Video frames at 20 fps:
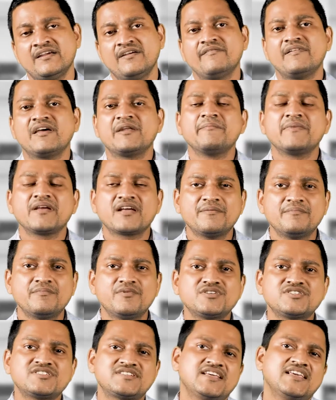
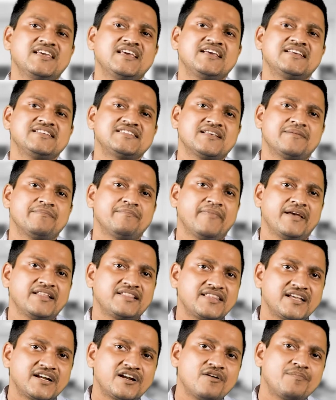Vermicomposting is a
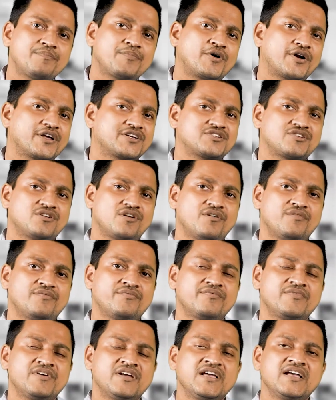method of production of
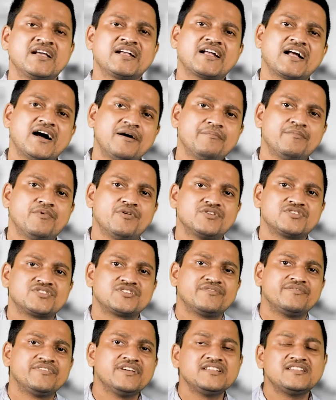
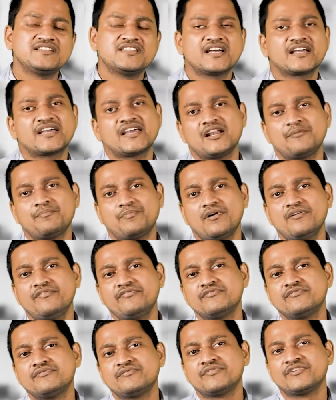compost with the help
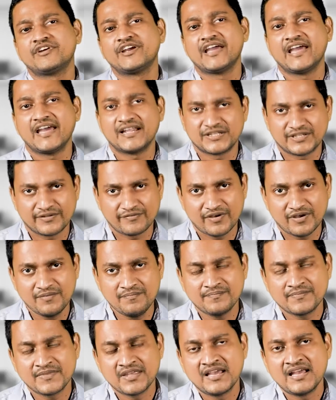of
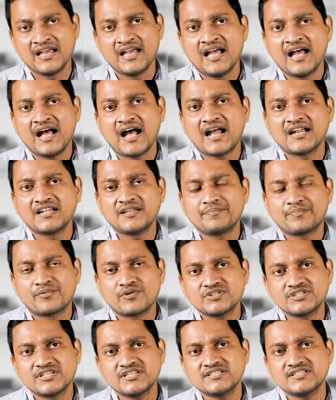earthworm, and the
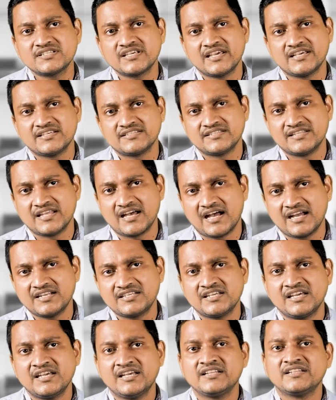process is
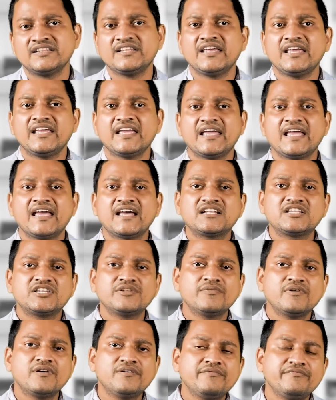that the
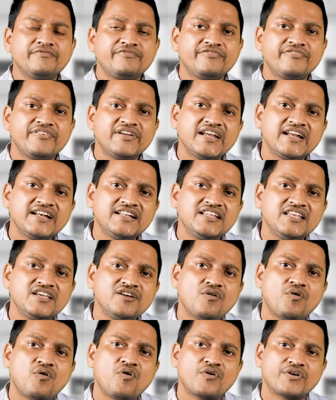earthworm feed the
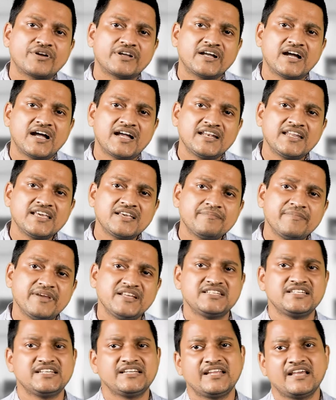organic
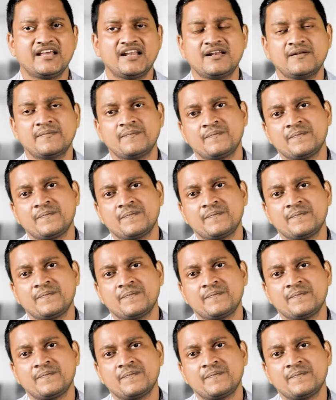material